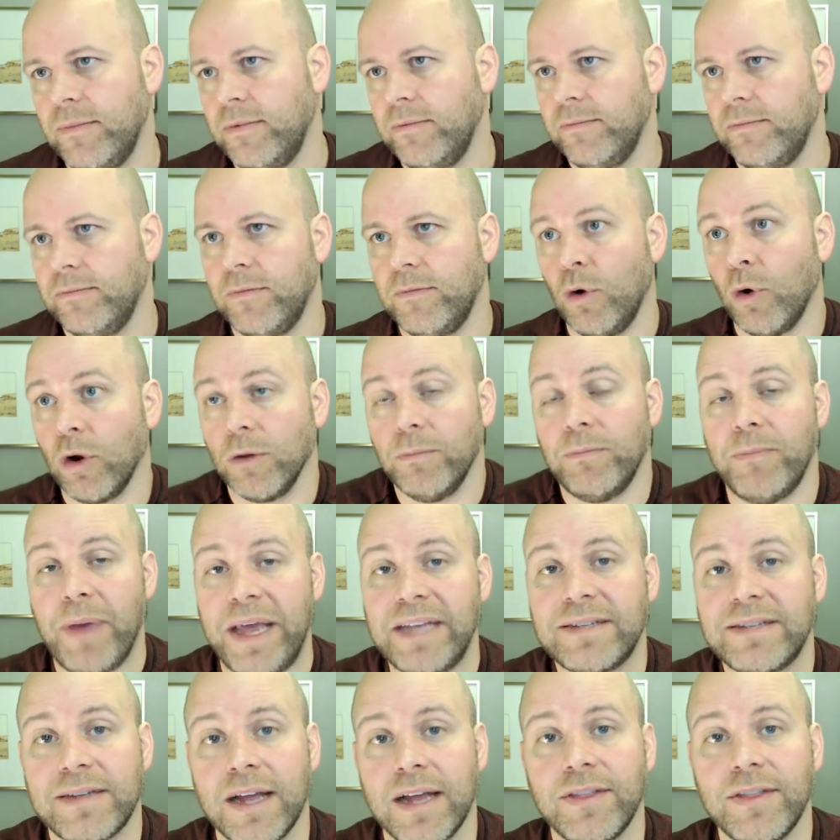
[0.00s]
or
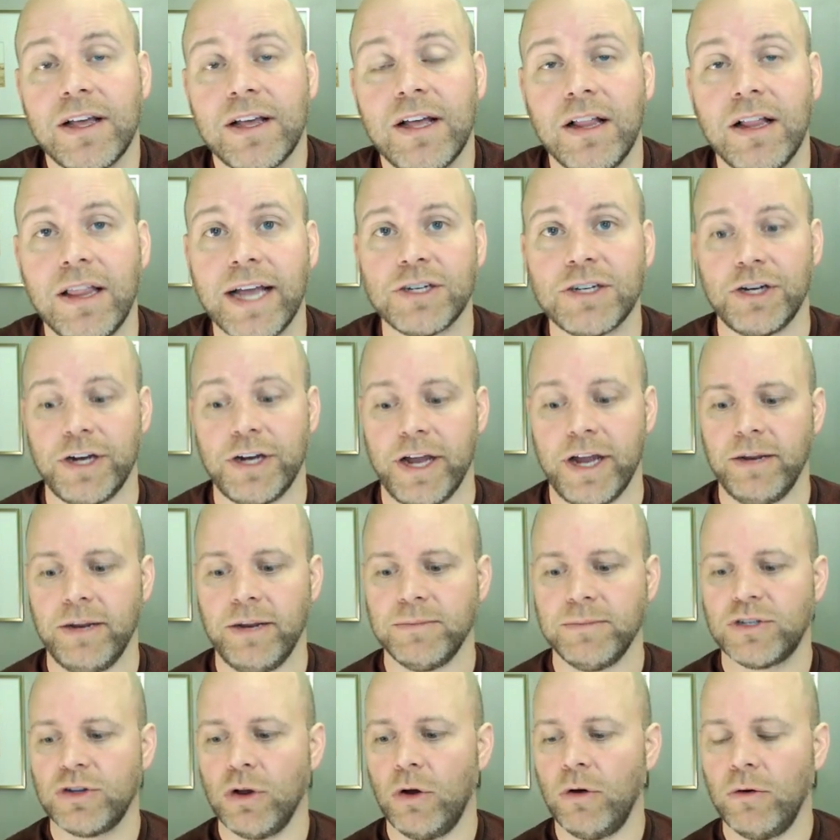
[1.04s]
based on the collection item.
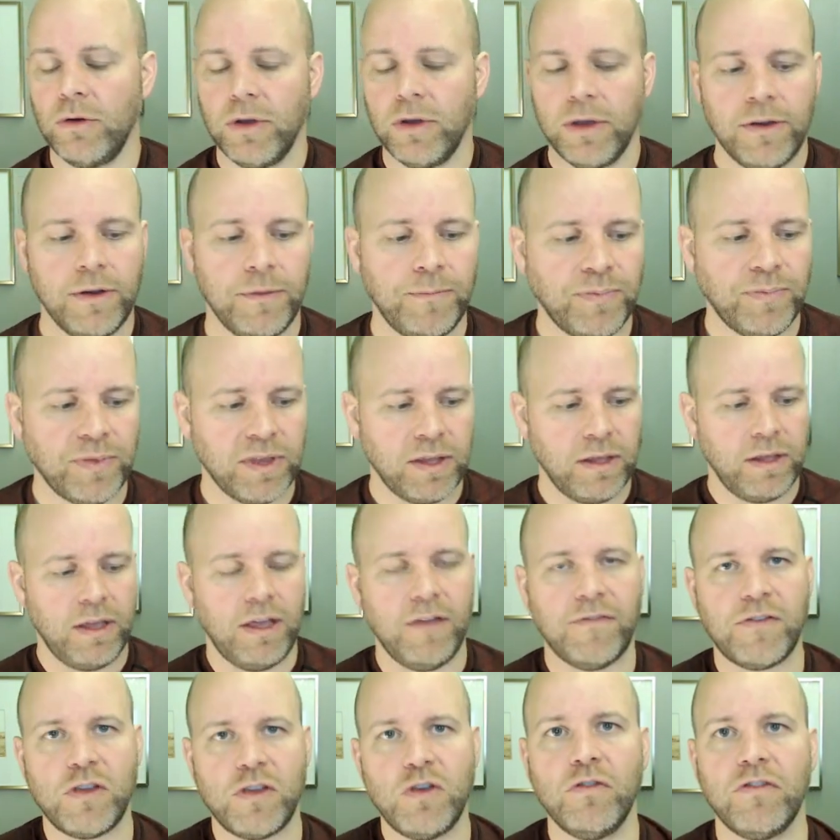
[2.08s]
So
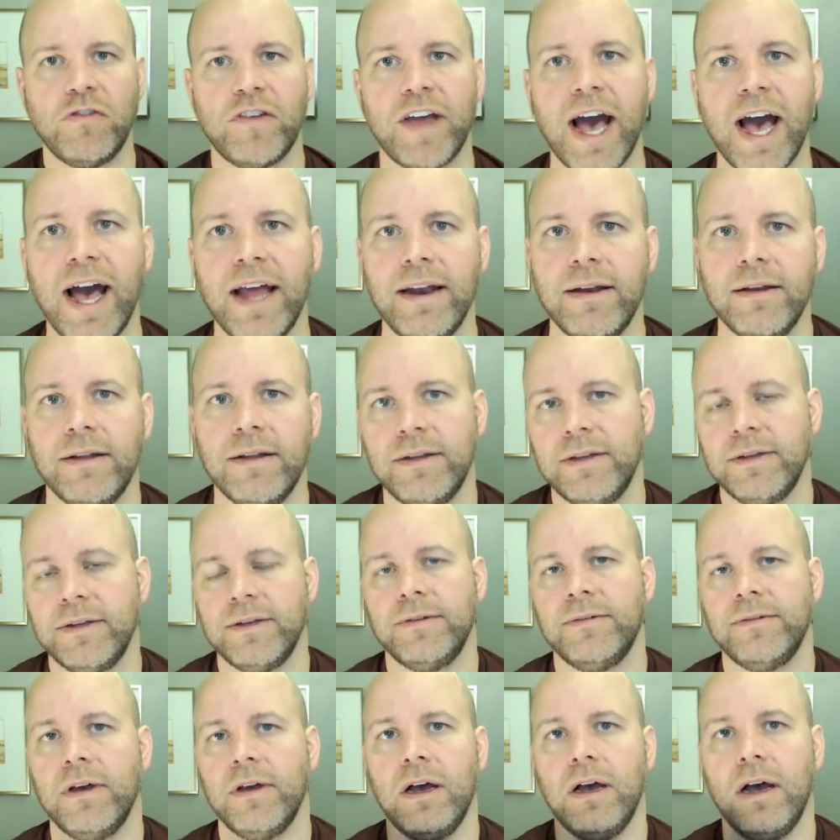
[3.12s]
if you've got
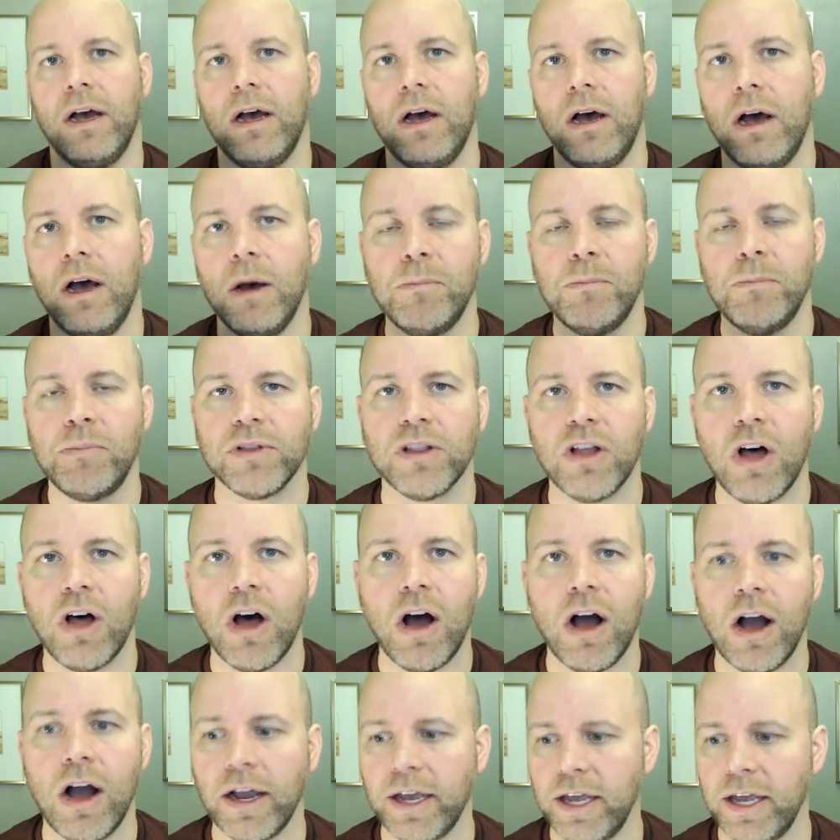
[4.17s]
a
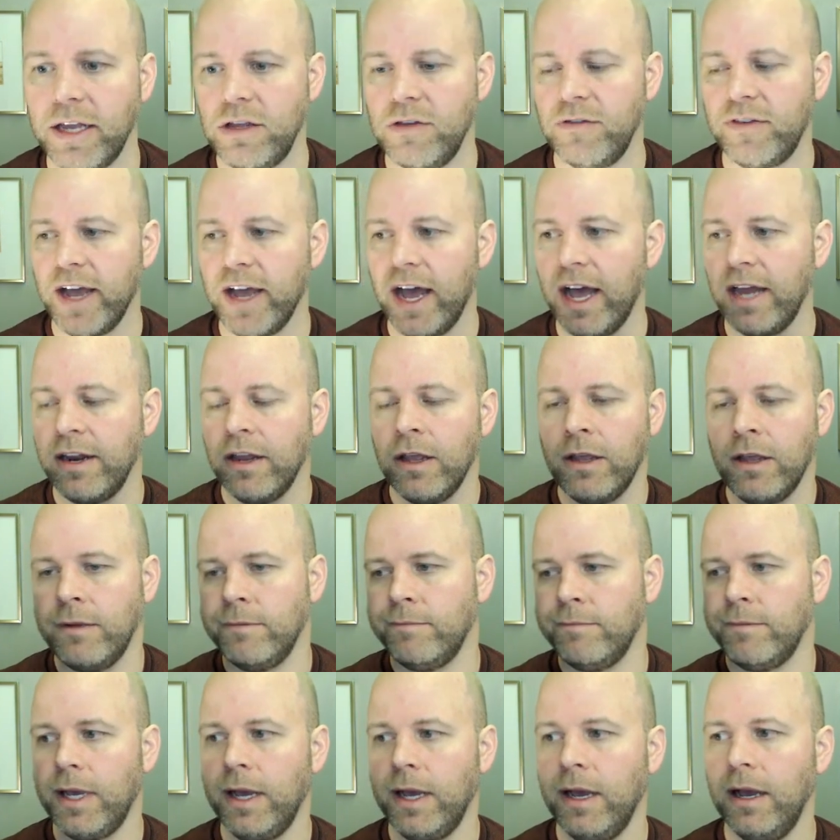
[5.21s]
blog and you've got
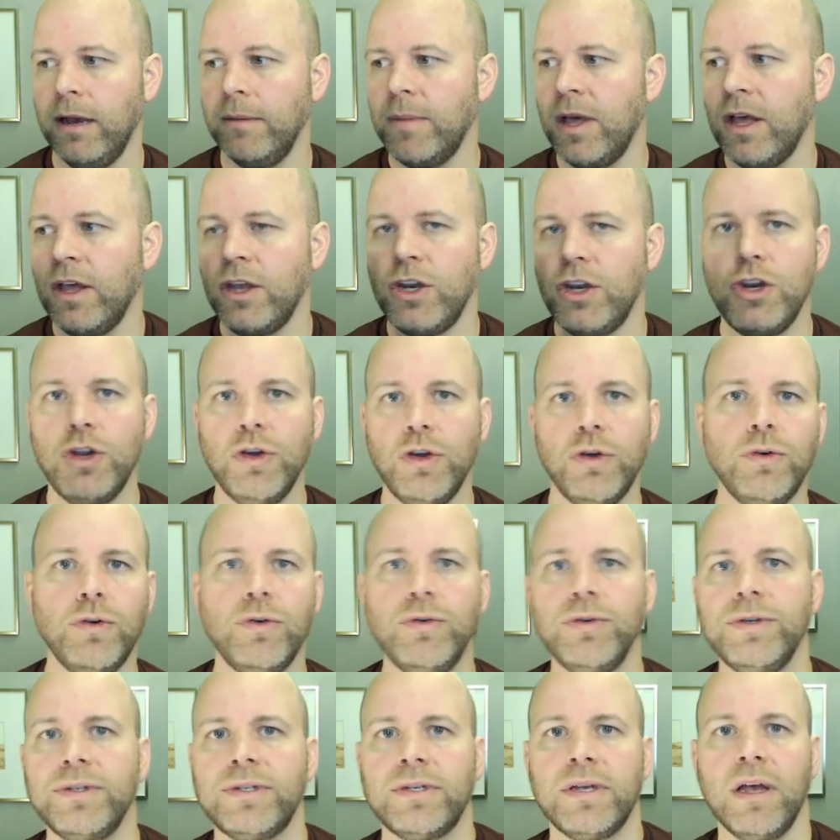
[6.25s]

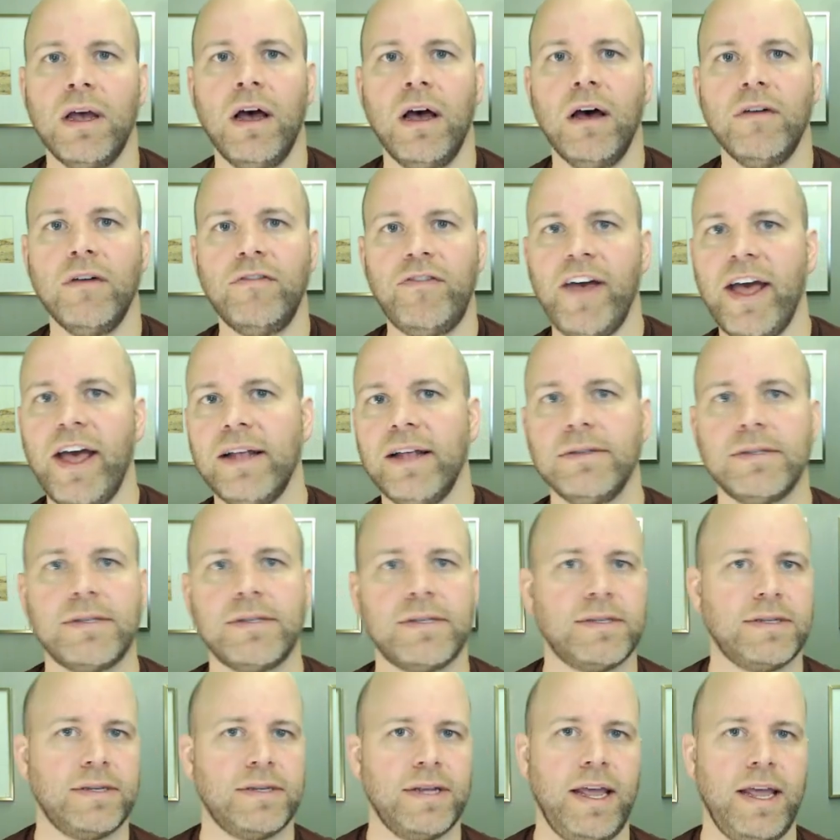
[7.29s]
news,
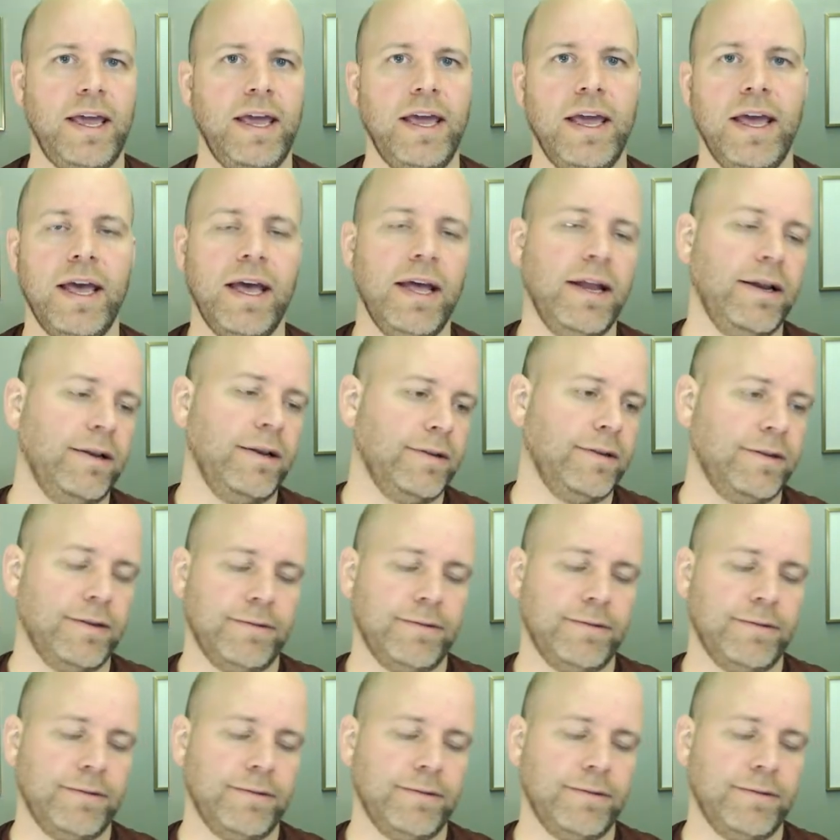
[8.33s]
events, and